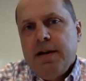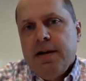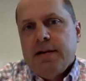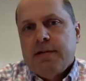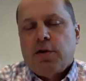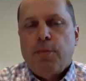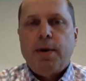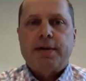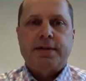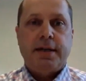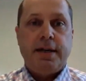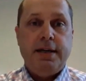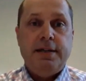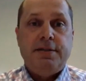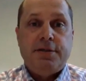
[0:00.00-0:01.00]
so it makes it
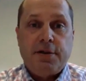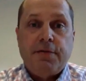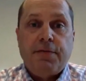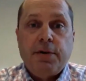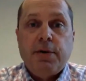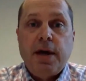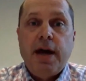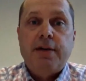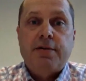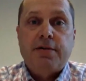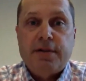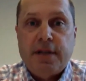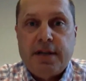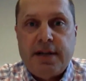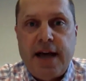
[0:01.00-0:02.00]
easier for you to enter
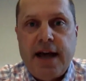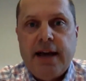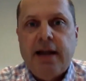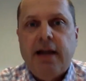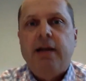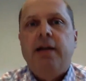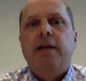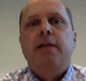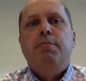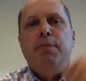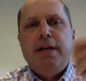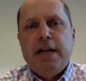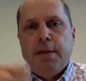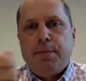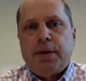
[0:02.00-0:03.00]
in the data,
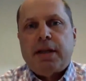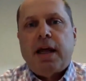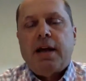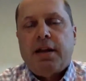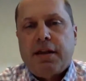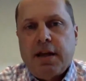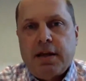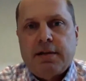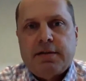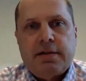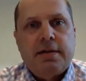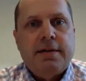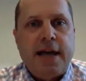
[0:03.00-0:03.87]
manipulate things.